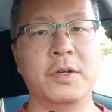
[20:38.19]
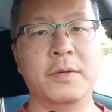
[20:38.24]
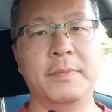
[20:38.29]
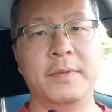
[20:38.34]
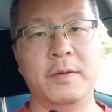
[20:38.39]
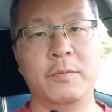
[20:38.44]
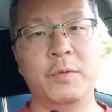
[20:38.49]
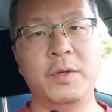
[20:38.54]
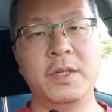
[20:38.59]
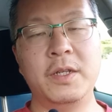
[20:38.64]
on
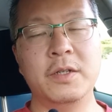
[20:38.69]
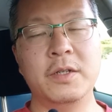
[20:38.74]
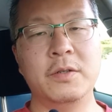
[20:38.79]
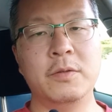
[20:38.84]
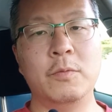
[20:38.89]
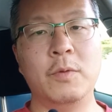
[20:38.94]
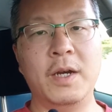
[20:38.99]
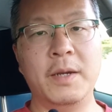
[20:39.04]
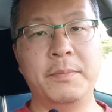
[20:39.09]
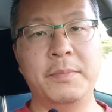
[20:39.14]
my window
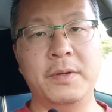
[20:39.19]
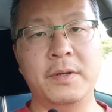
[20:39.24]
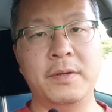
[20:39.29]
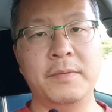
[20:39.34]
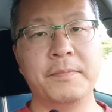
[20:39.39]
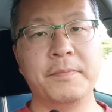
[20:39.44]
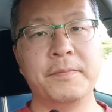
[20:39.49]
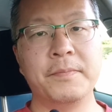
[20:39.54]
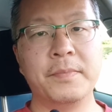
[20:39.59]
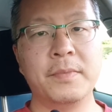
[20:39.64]

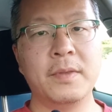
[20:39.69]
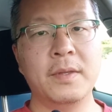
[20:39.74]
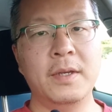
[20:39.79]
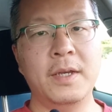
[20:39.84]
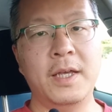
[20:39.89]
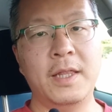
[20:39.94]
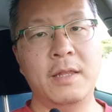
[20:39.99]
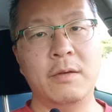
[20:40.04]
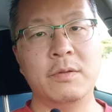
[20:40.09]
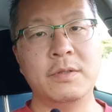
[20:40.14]
wiper,
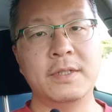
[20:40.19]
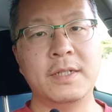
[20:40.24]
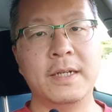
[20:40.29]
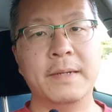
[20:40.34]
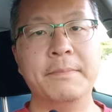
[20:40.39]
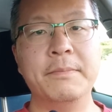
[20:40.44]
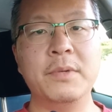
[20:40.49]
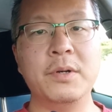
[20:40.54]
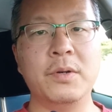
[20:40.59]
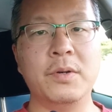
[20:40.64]
and there was a
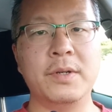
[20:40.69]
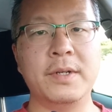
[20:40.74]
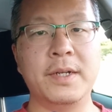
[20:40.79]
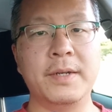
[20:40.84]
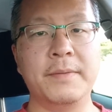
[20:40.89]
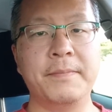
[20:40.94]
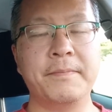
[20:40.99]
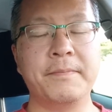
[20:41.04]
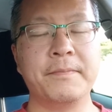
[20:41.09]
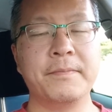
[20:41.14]
number on
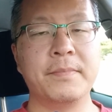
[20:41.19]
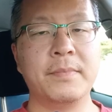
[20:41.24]
it.